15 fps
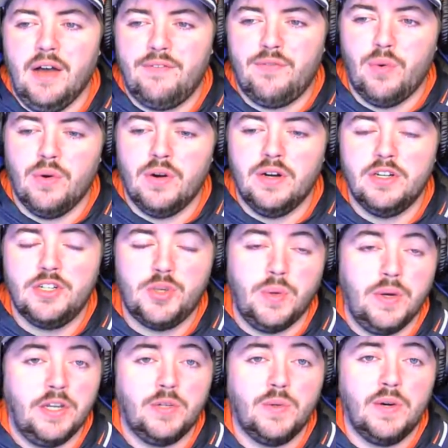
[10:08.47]
for
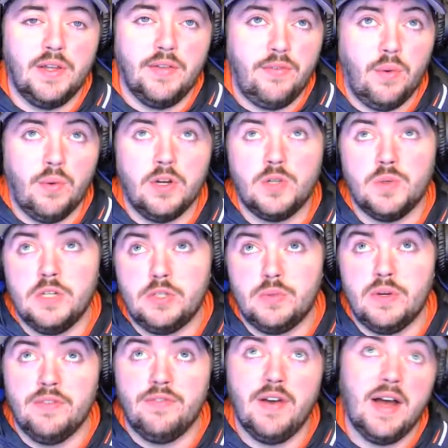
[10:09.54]

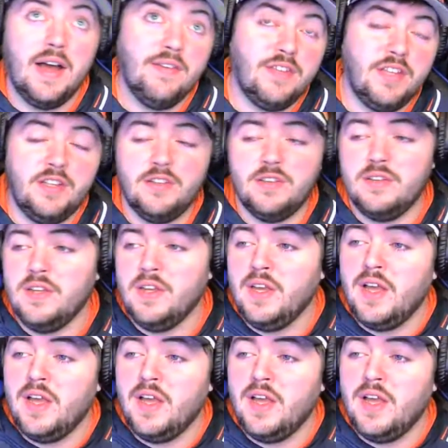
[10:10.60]
2024-2025 season.